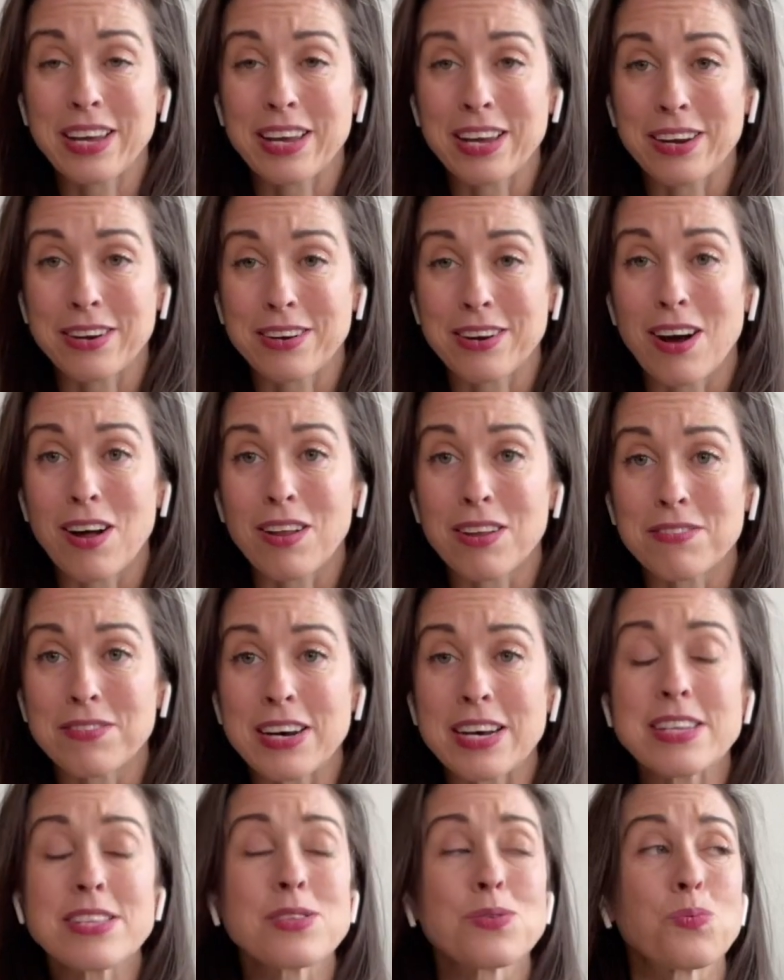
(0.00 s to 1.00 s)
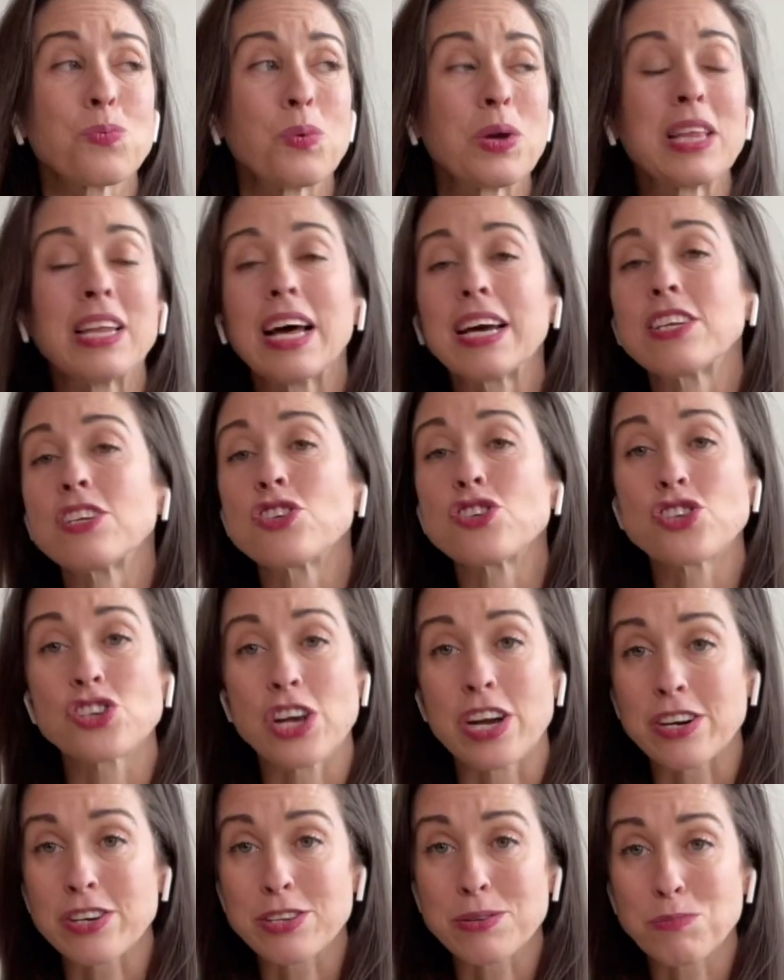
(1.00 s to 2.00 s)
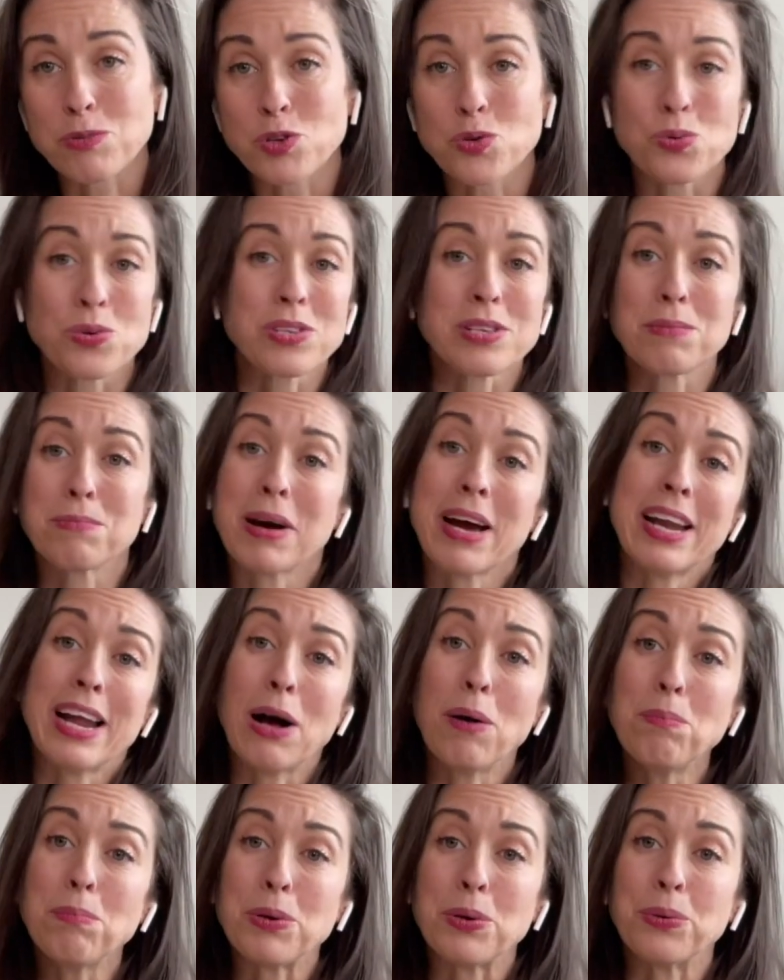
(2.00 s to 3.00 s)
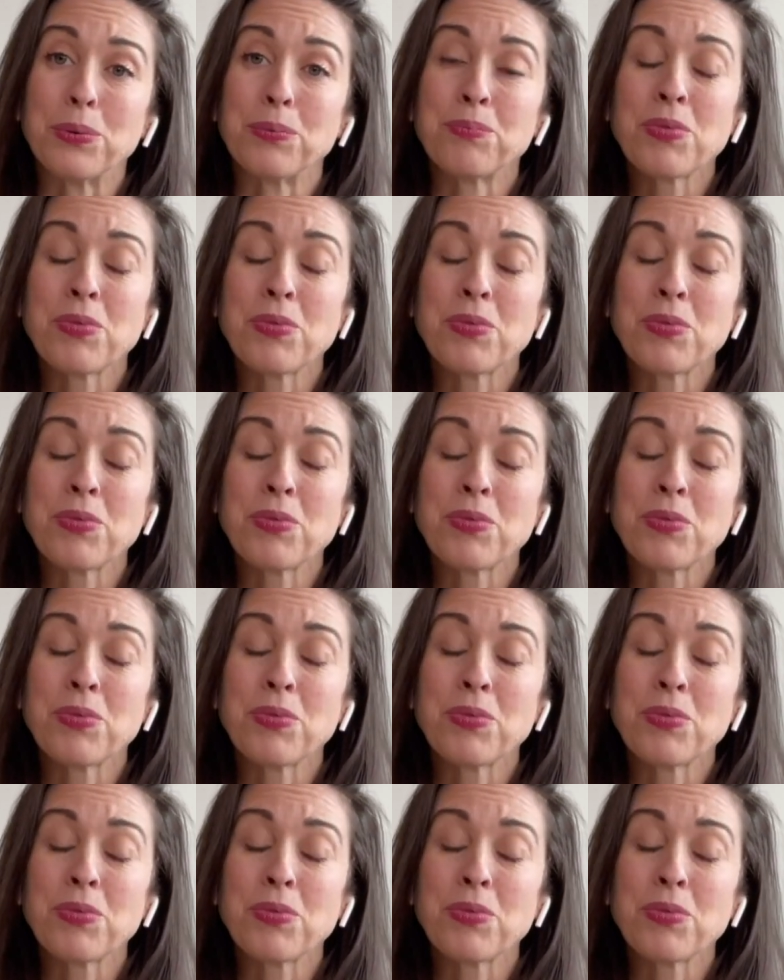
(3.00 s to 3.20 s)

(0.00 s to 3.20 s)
here all of us, we like to share some tools that might help you.